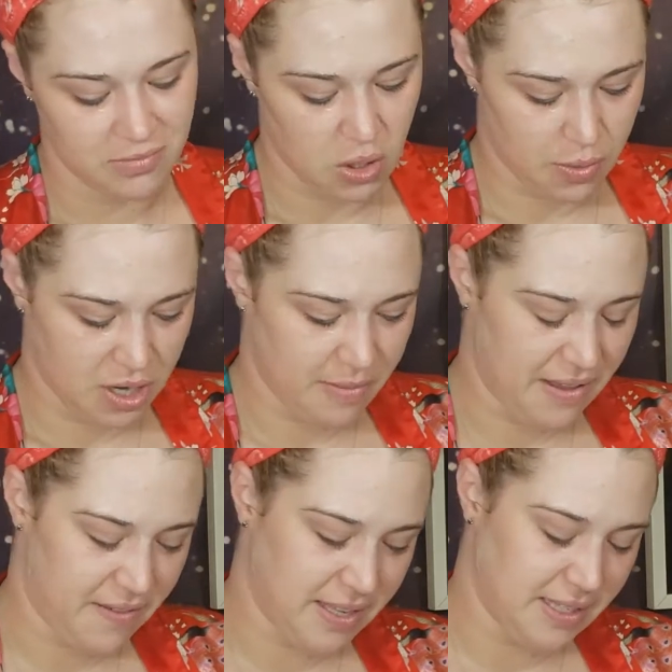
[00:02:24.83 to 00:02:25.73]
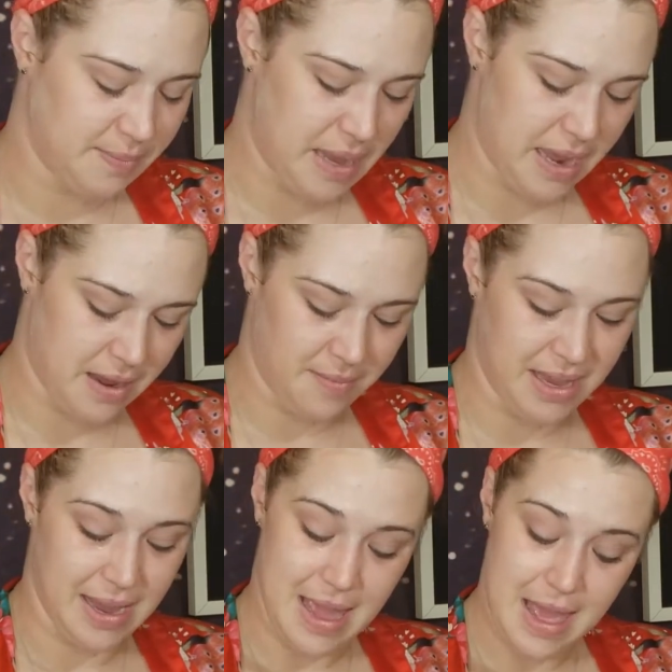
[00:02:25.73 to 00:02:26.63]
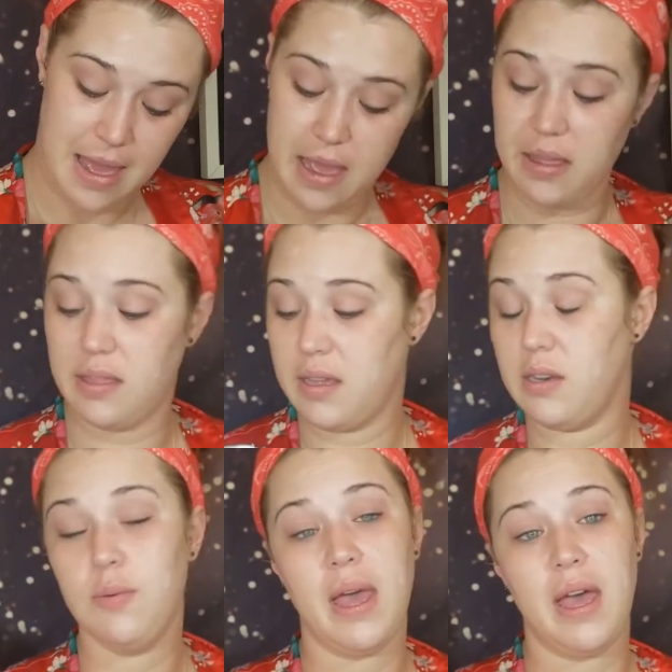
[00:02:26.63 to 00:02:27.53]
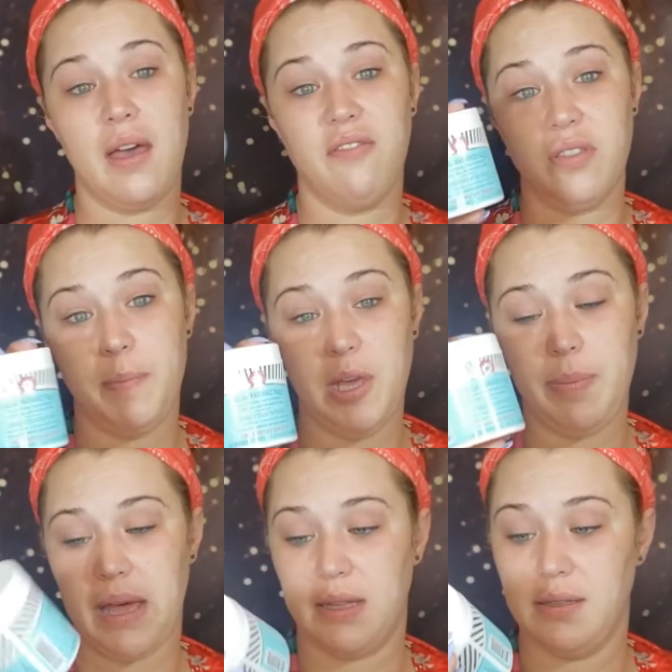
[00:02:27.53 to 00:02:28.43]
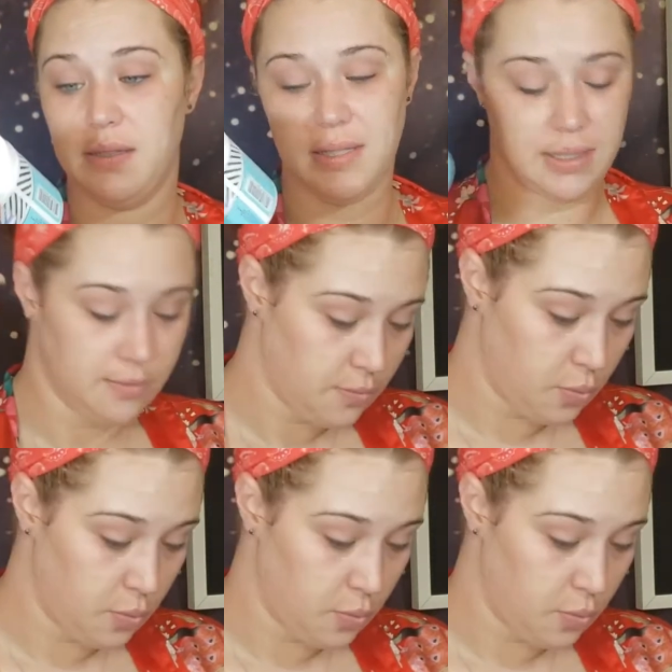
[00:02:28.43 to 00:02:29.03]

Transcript: No wonder my face is mad at me. And then you have the peel pads,